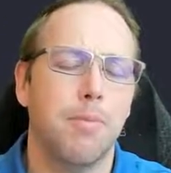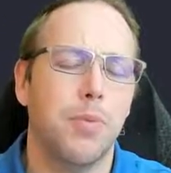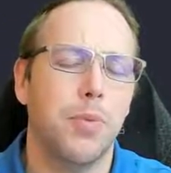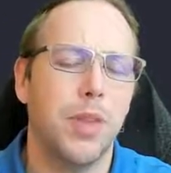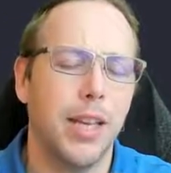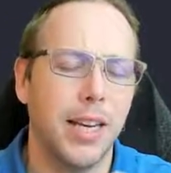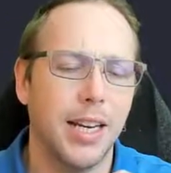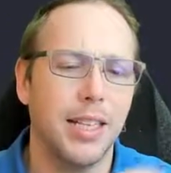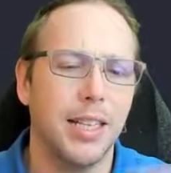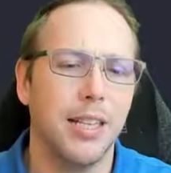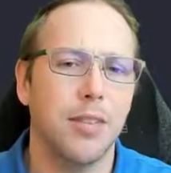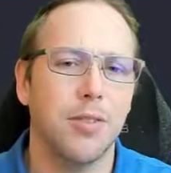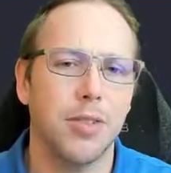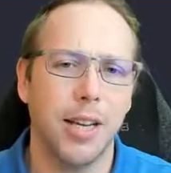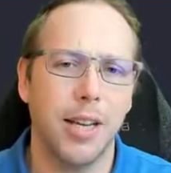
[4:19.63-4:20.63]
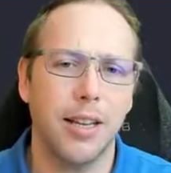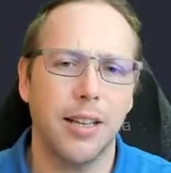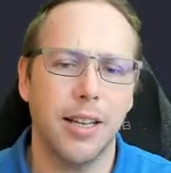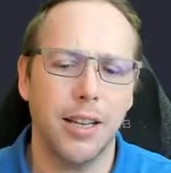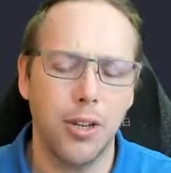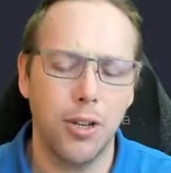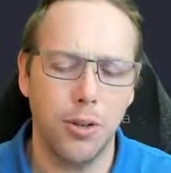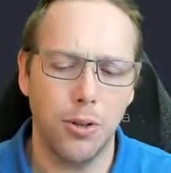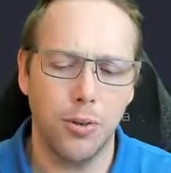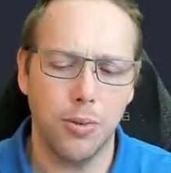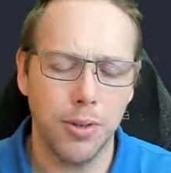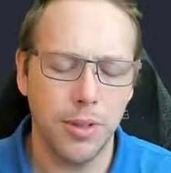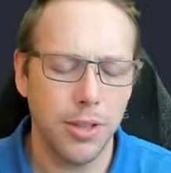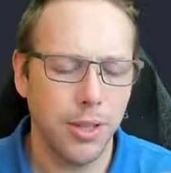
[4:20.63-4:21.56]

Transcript: that idea of saying like, oh,